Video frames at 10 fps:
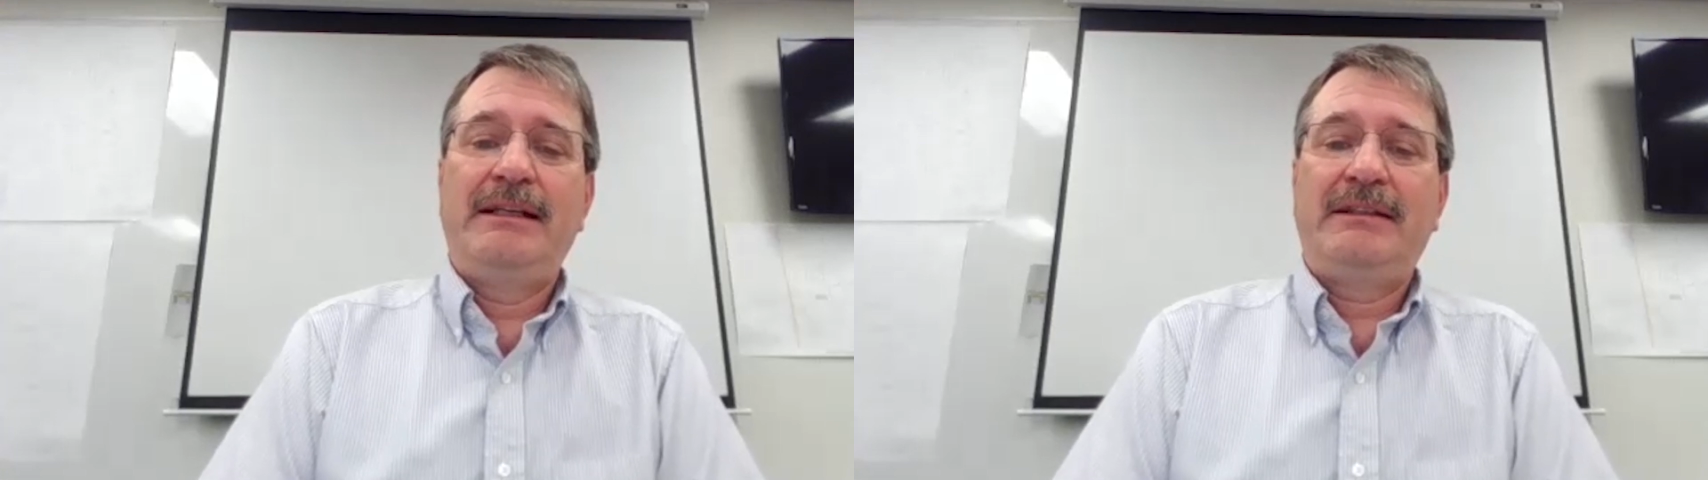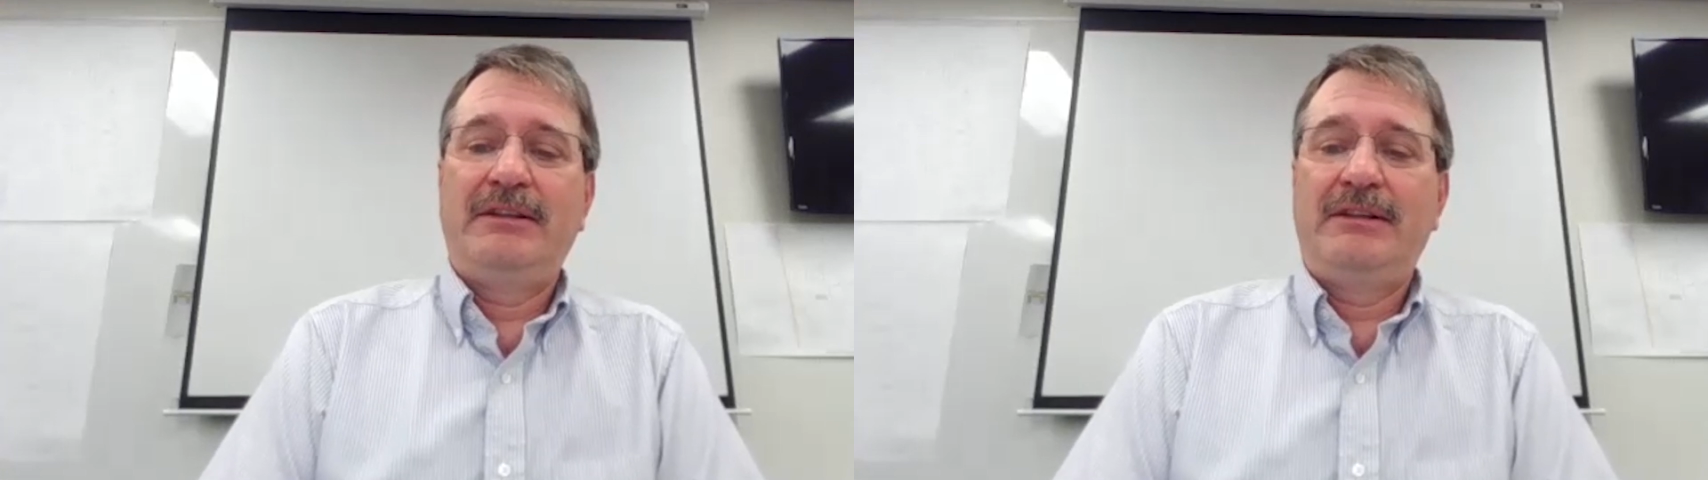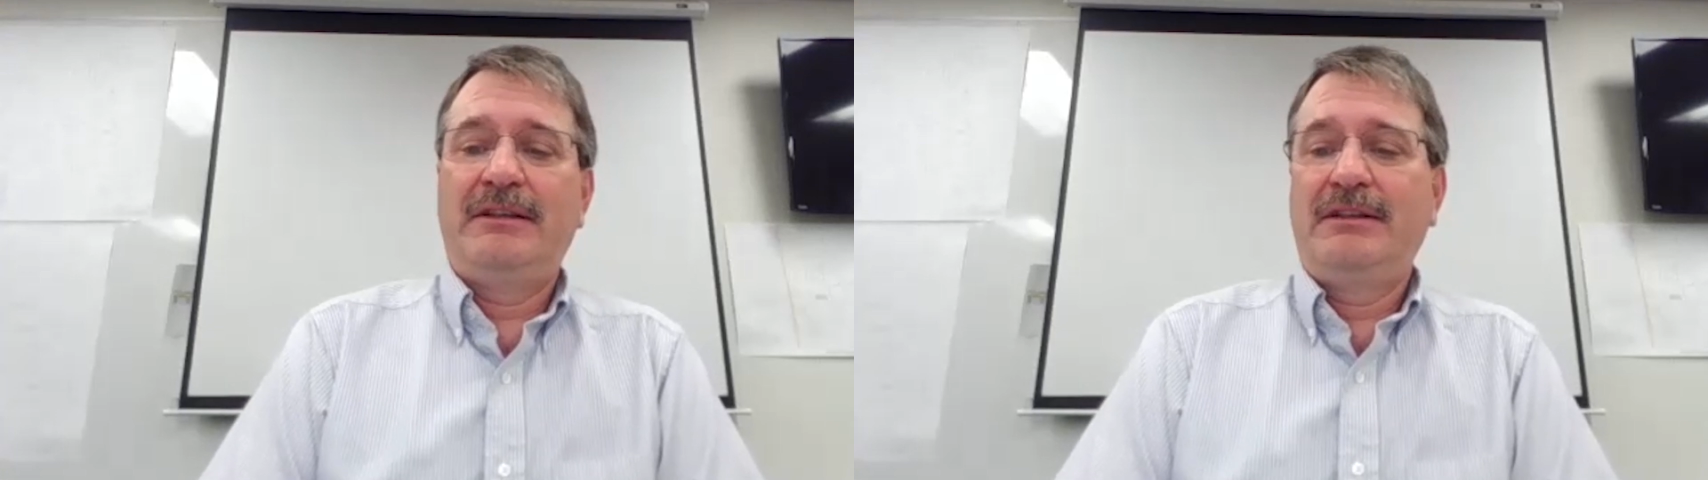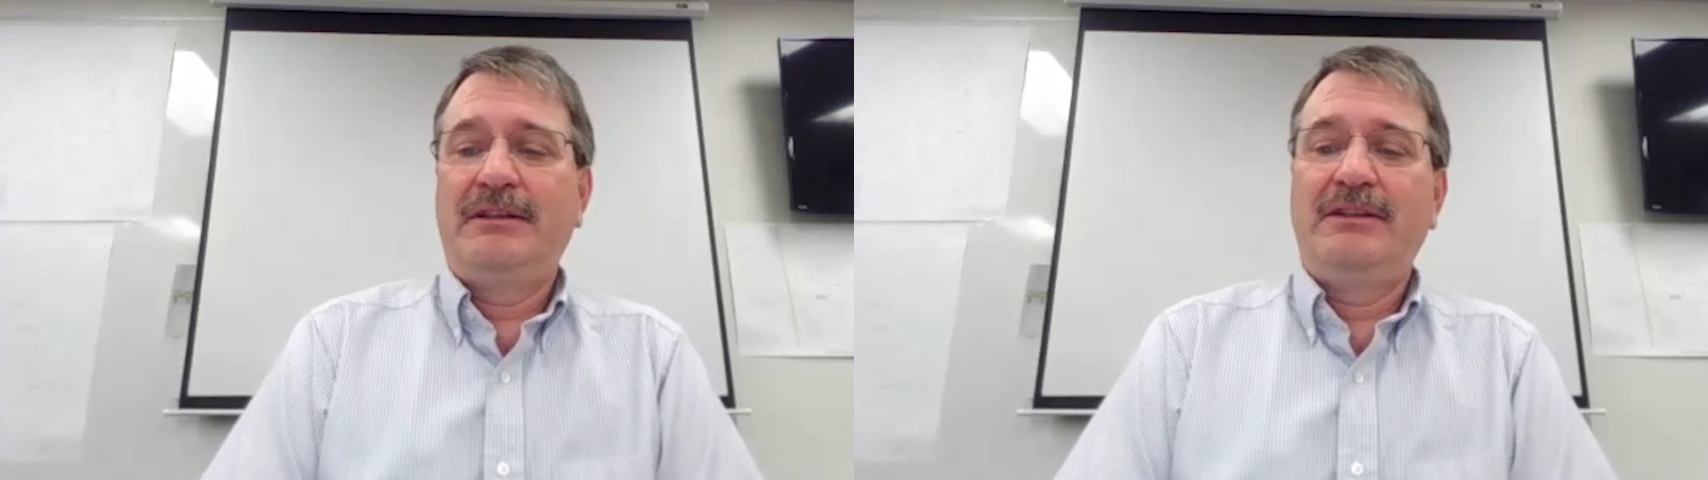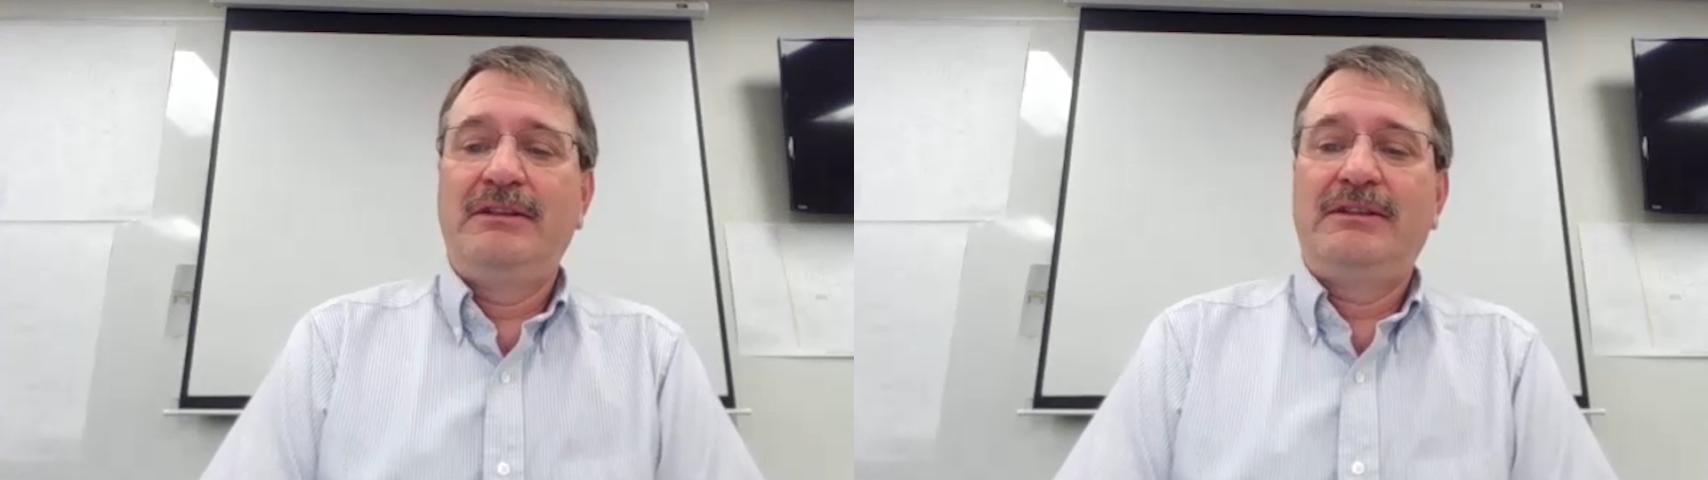at their
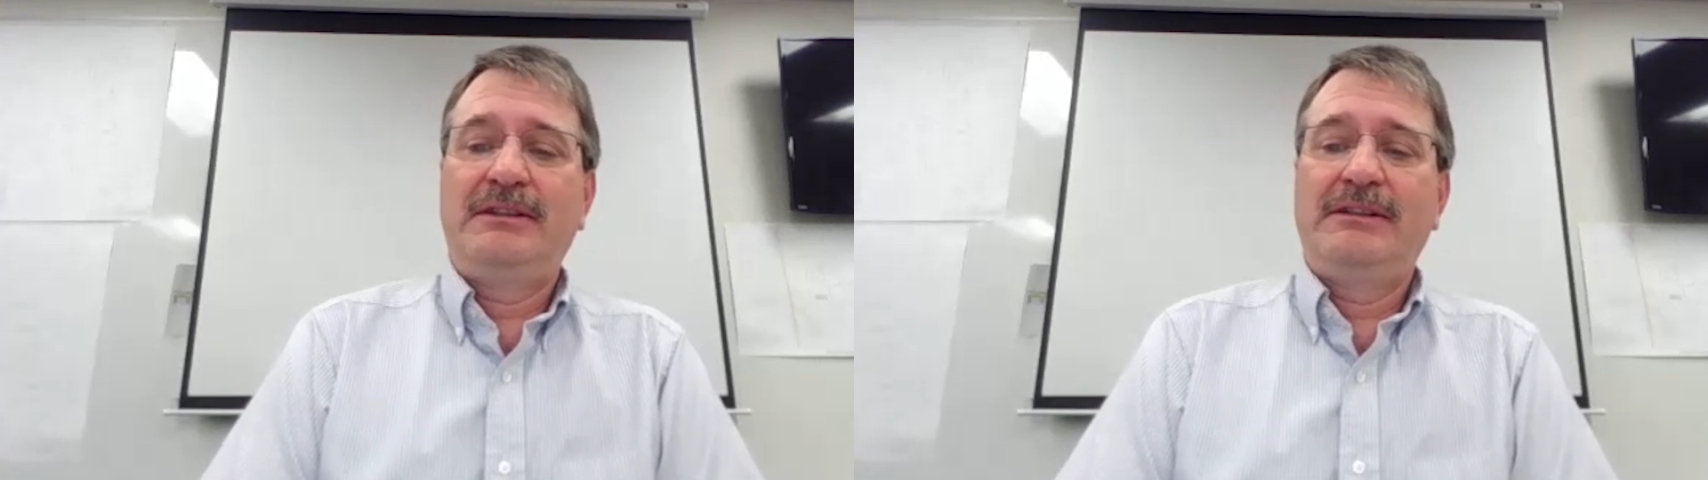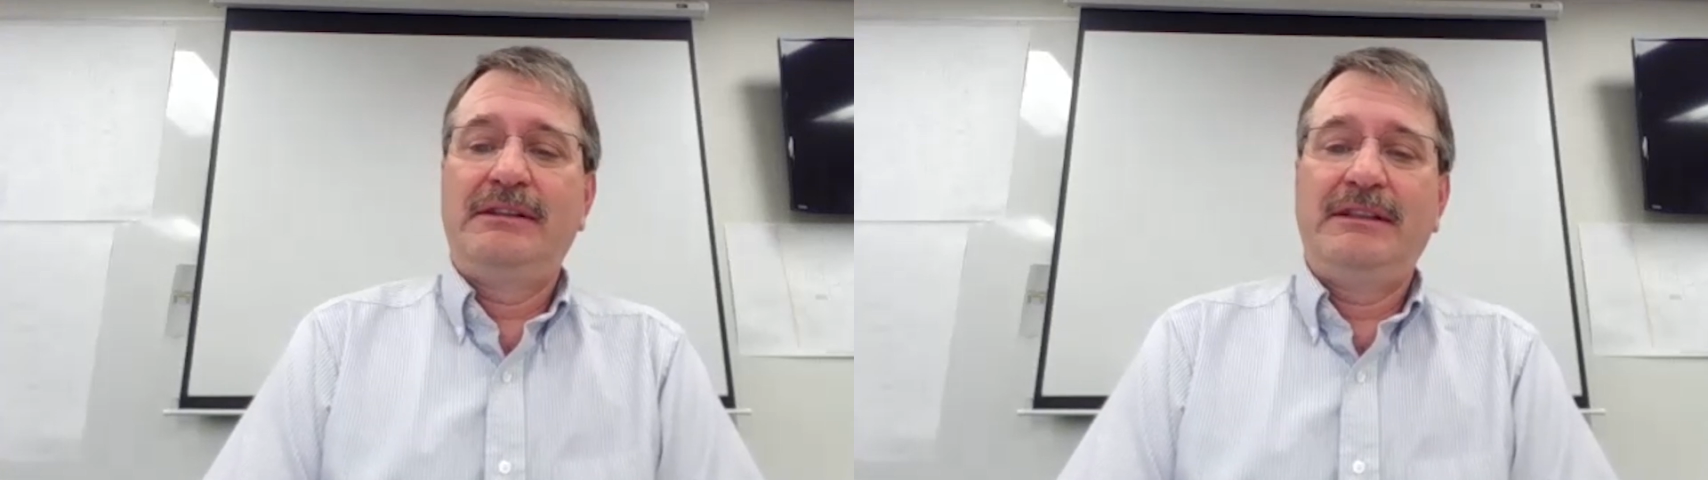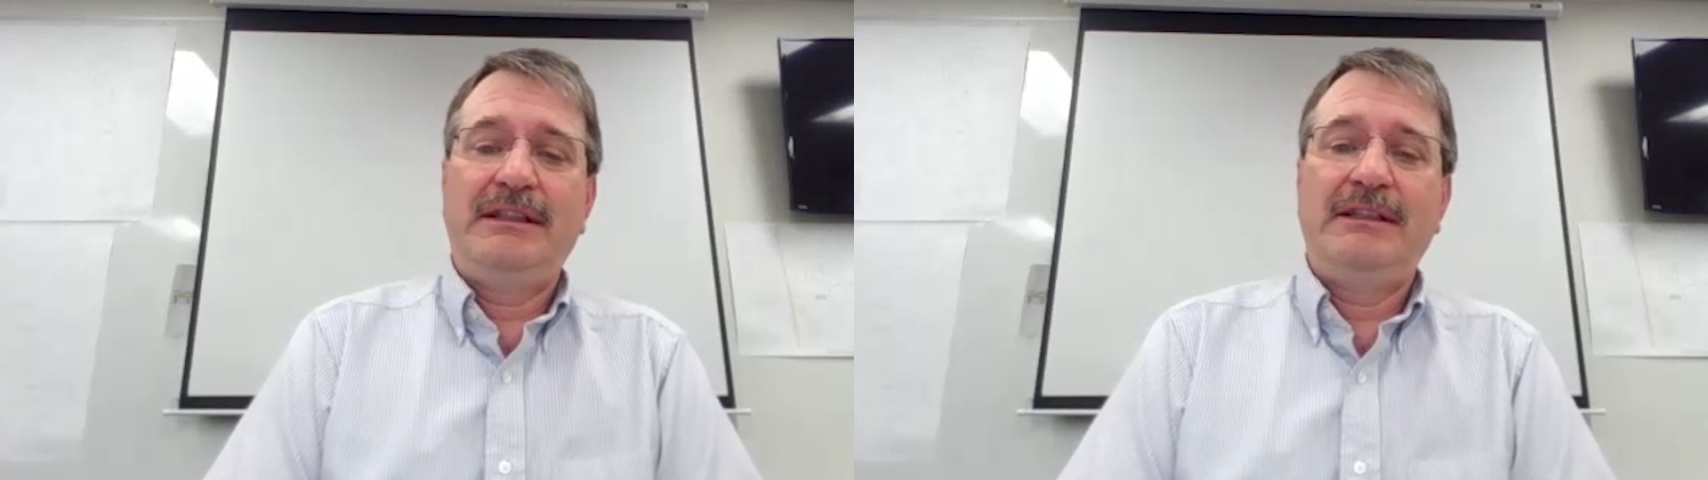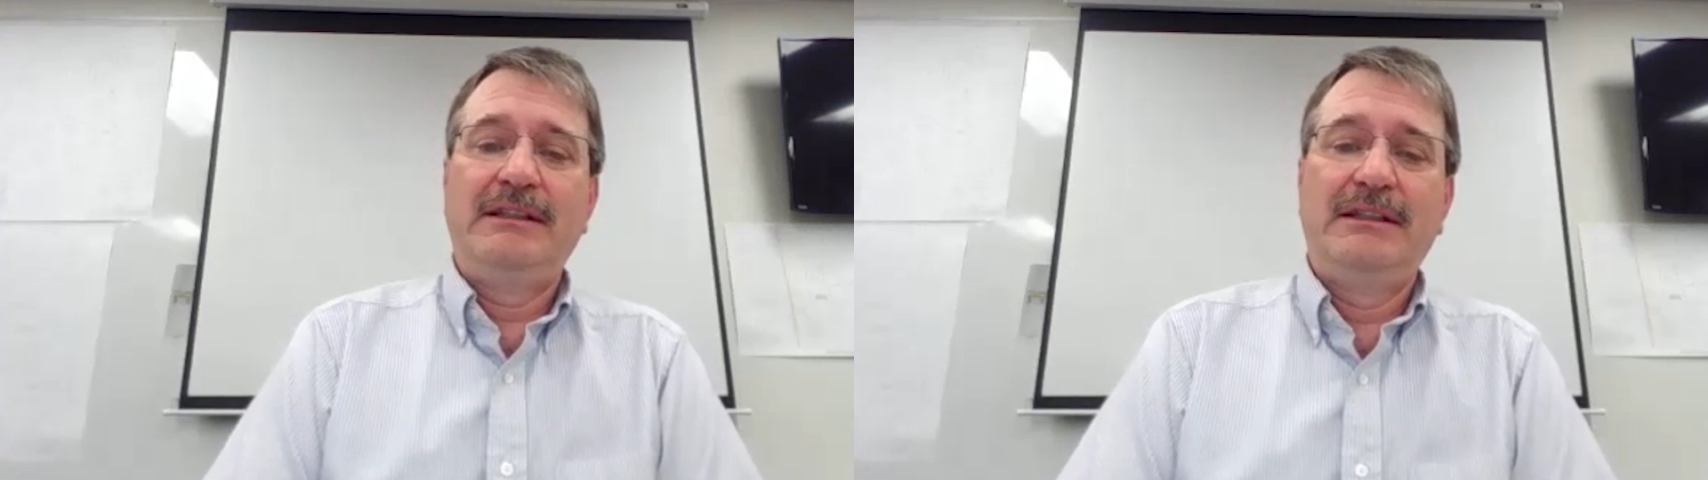utility.